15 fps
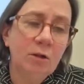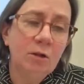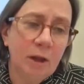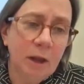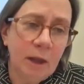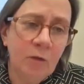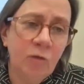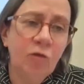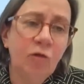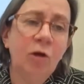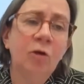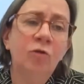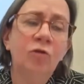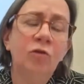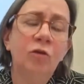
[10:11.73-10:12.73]
laying
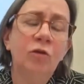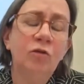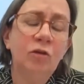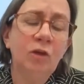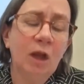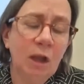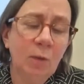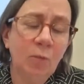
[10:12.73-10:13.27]
charges, getting